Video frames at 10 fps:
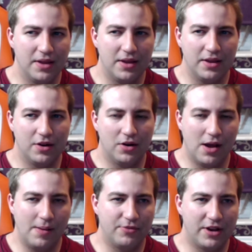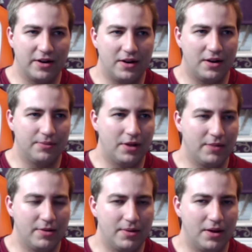you know, I'm Dragonheart, blah
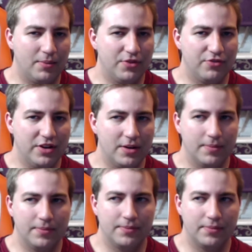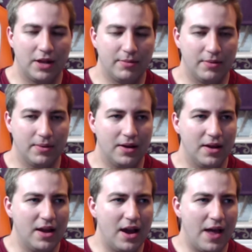blah blah, I'm with Freedom, blah blah blah,"
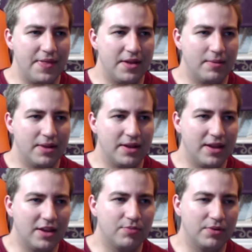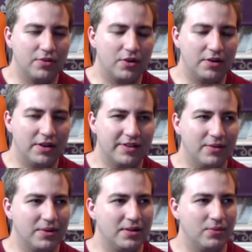and they'll be like, "Yes, but you got." It's like,
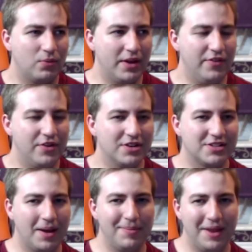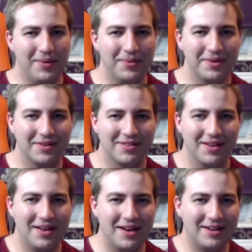well, why have you got sub networks
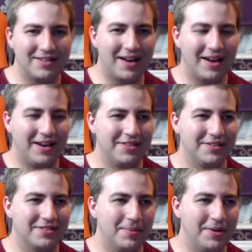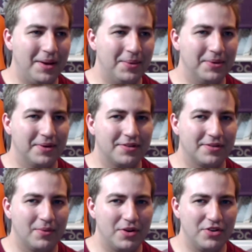attacking other sub networks
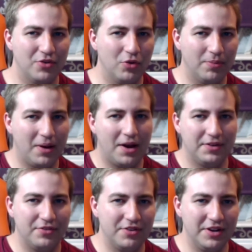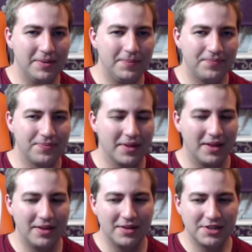when you're all part of Freedom?
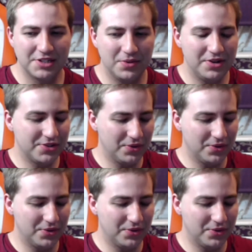So there's all